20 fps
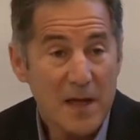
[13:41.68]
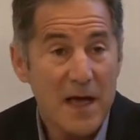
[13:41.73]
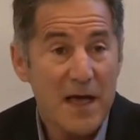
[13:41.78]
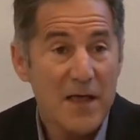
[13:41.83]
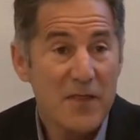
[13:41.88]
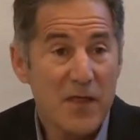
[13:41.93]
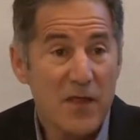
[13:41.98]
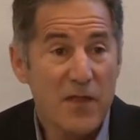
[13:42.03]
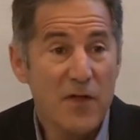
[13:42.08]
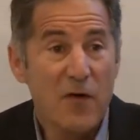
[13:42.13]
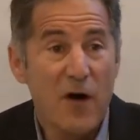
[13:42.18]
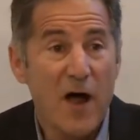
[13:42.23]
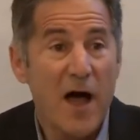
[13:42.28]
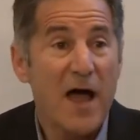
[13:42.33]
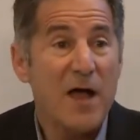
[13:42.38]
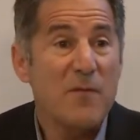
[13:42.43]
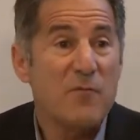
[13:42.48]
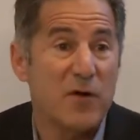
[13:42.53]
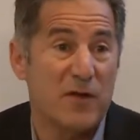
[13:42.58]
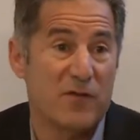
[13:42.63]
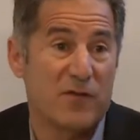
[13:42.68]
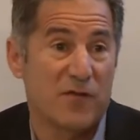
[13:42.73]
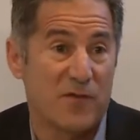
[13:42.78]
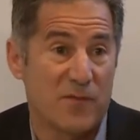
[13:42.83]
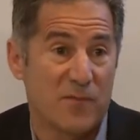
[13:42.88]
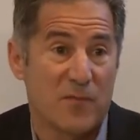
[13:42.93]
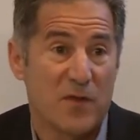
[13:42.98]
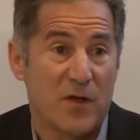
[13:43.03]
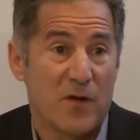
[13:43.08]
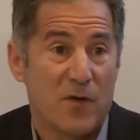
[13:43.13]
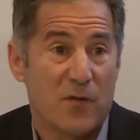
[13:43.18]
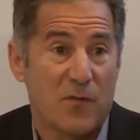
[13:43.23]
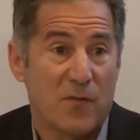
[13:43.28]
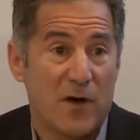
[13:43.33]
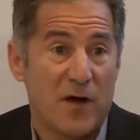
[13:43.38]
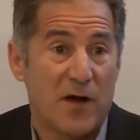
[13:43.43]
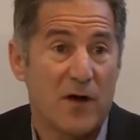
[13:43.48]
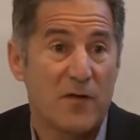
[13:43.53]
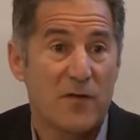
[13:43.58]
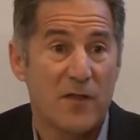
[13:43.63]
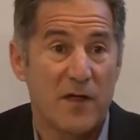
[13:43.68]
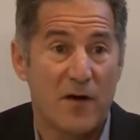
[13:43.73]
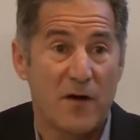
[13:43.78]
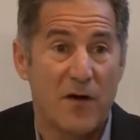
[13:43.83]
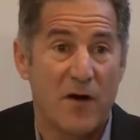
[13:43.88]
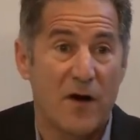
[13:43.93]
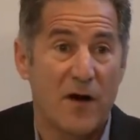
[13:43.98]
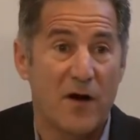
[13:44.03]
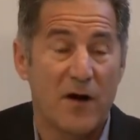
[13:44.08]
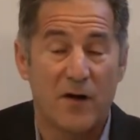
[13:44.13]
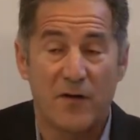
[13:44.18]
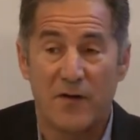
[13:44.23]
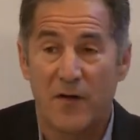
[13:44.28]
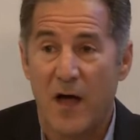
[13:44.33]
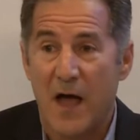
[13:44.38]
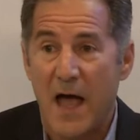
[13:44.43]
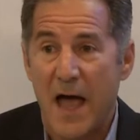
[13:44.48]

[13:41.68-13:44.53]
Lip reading: And then there are hybrids, where there are